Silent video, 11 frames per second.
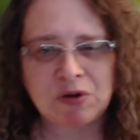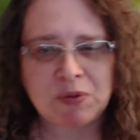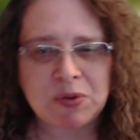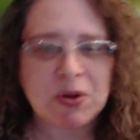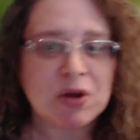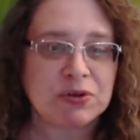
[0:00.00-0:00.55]
I
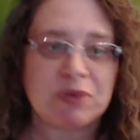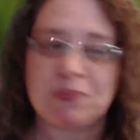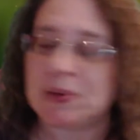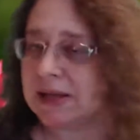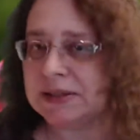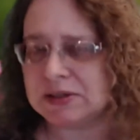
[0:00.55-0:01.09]
mean, we also have
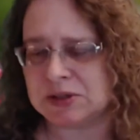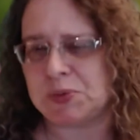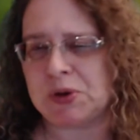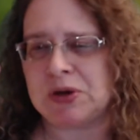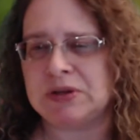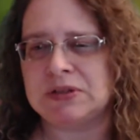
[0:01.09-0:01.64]
pleasant
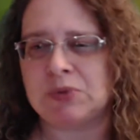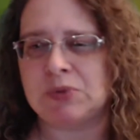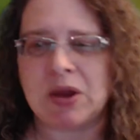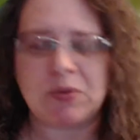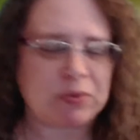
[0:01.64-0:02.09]
experiences, right?